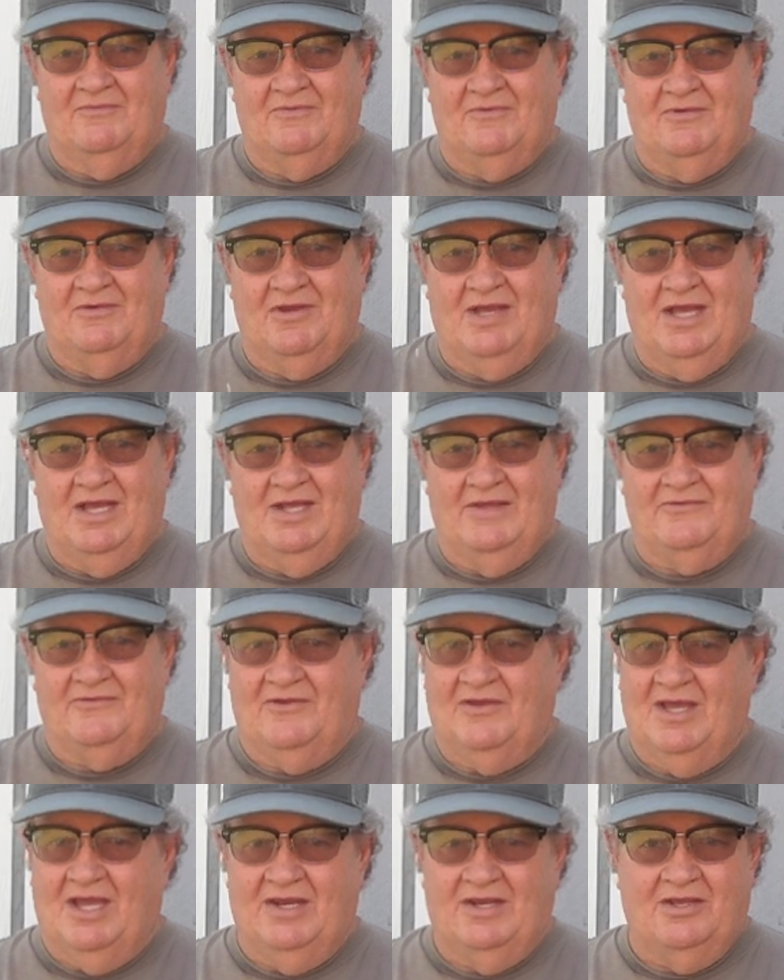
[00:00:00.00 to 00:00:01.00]
for you guys. If you
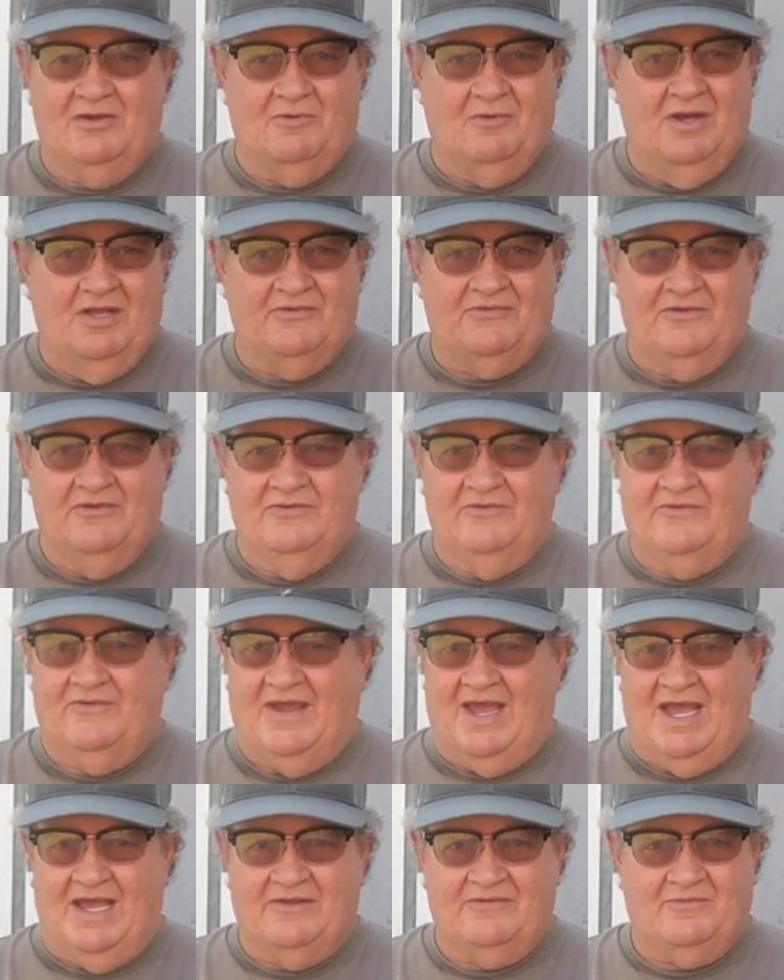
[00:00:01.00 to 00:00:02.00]
got any questions?
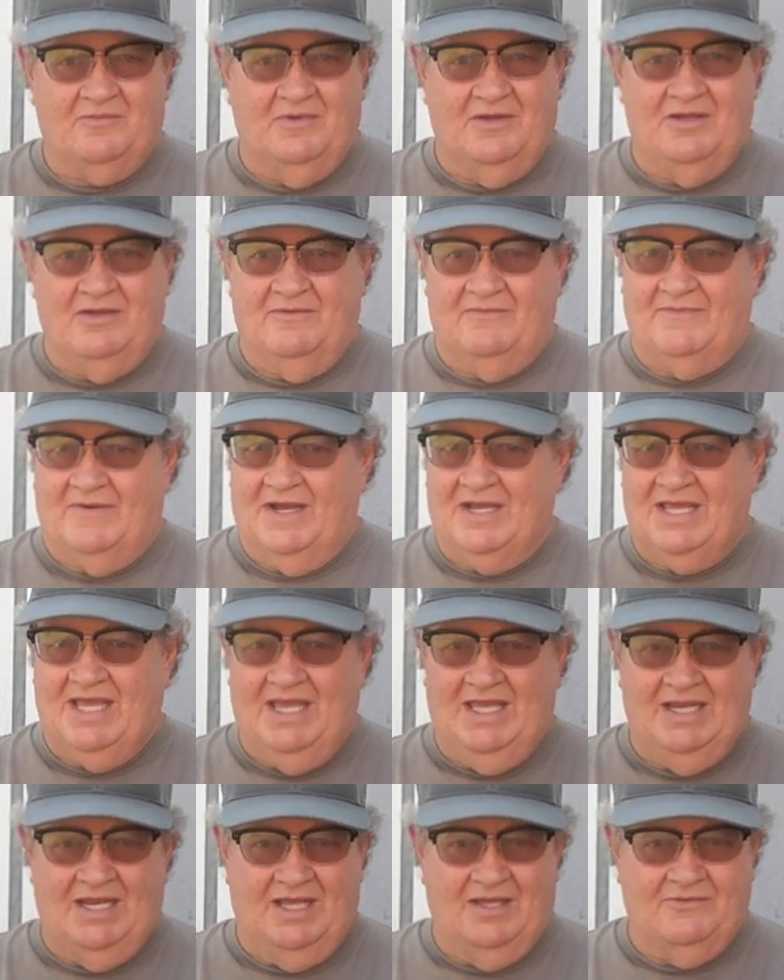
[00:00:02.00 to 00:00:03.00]
Ask me if I
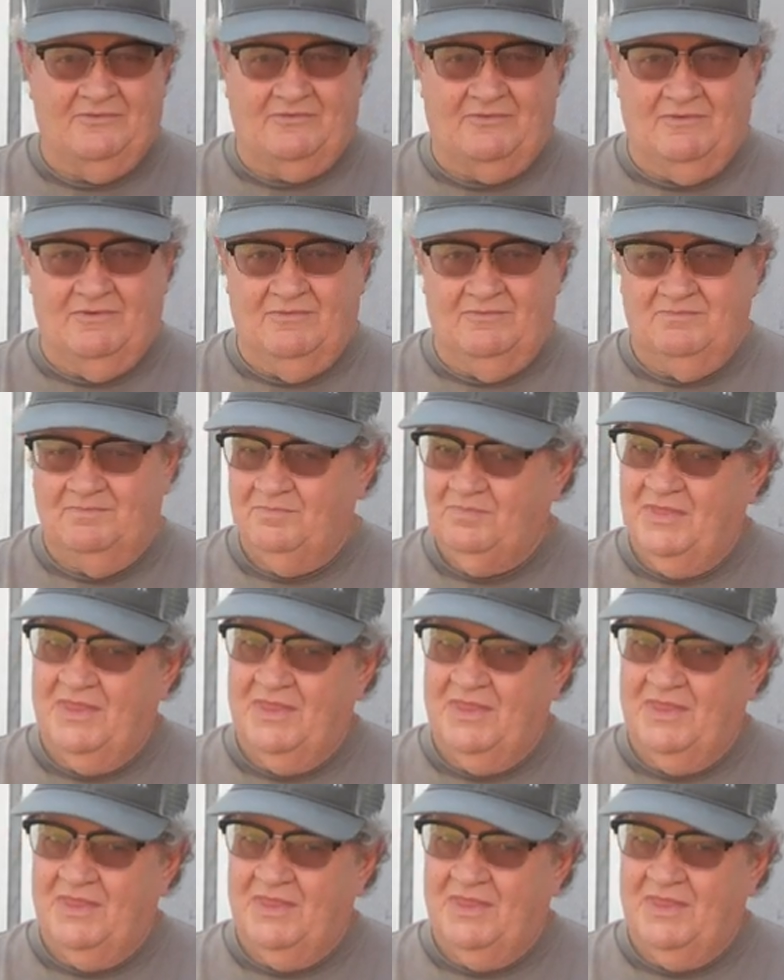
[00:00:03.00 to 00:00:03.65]
can't answer them.